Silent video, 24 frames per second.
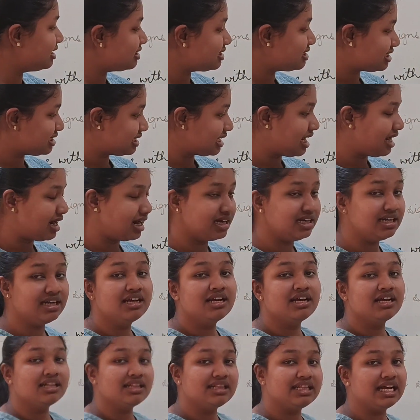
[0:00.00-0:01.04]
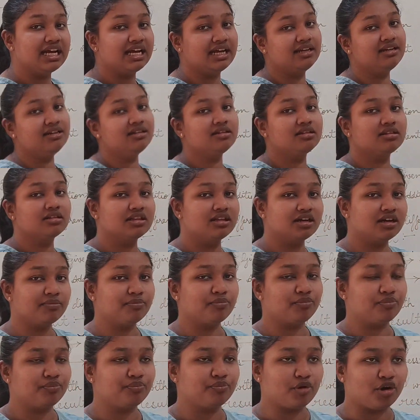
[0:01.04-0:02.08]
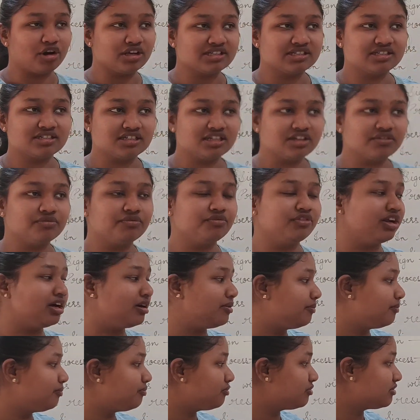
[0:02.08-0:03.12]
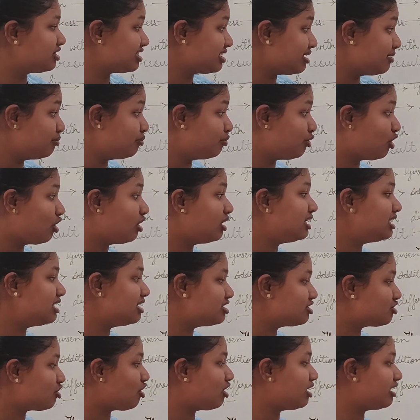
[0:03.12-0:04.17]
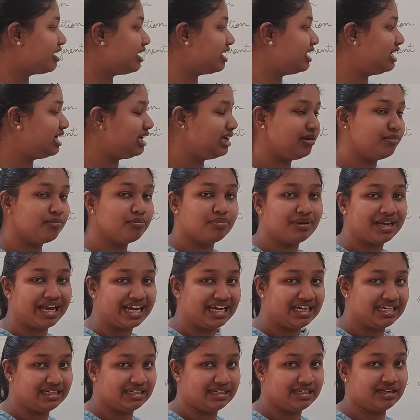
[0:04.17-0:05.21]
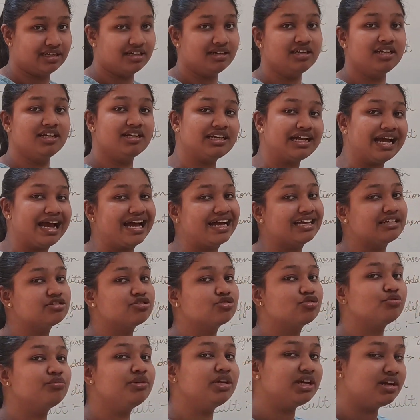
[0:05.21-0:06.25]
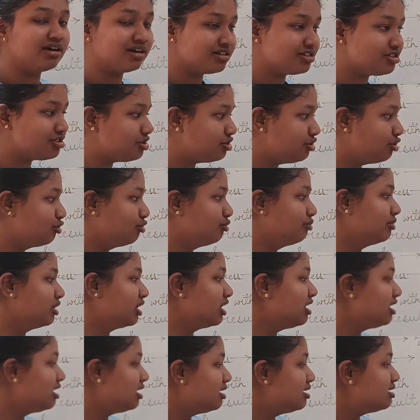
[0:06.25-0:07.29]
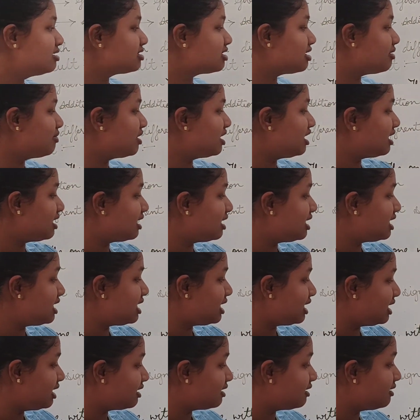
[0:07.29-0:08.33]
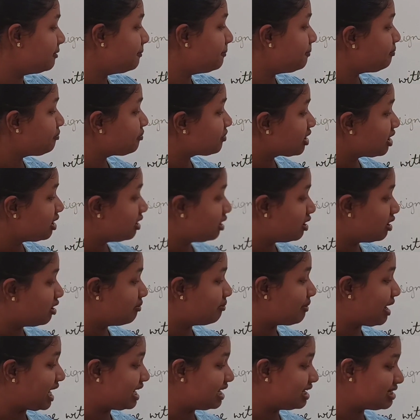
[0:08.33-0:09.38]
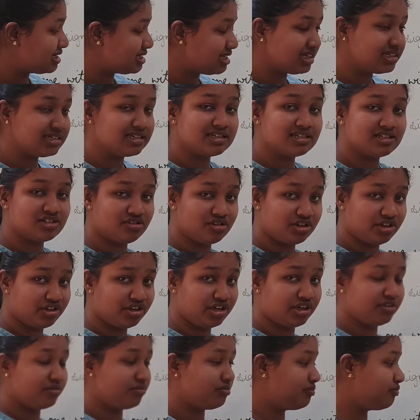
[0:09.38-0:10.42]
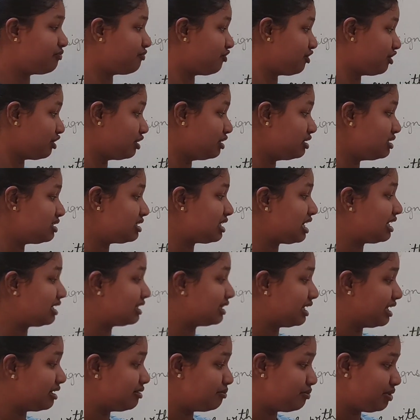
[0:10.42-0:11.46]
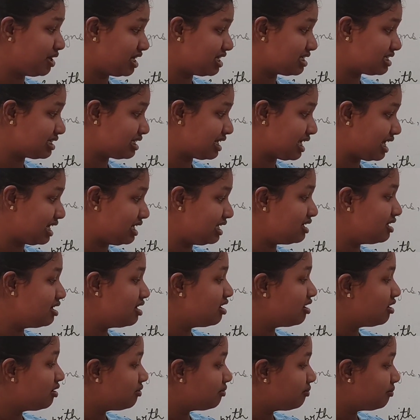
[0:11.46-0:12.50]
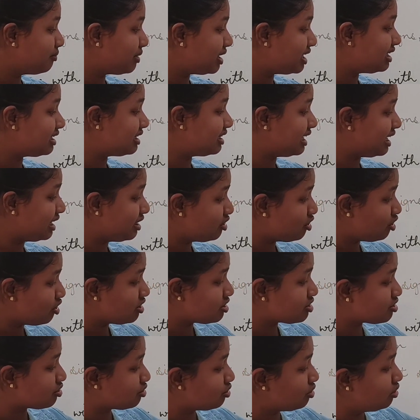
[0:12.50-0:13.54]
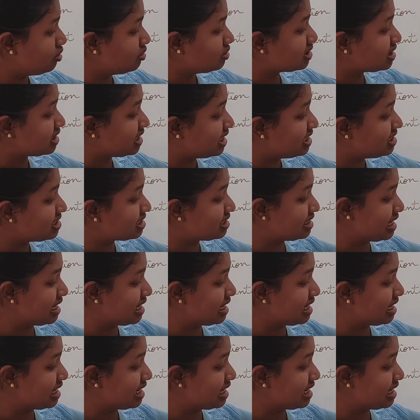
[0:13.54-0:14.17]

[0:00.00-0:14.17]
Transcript: in start, then the positive symbol is already implied there. It has to be assumed. Similarly here -6 is written first and then +9, but then also since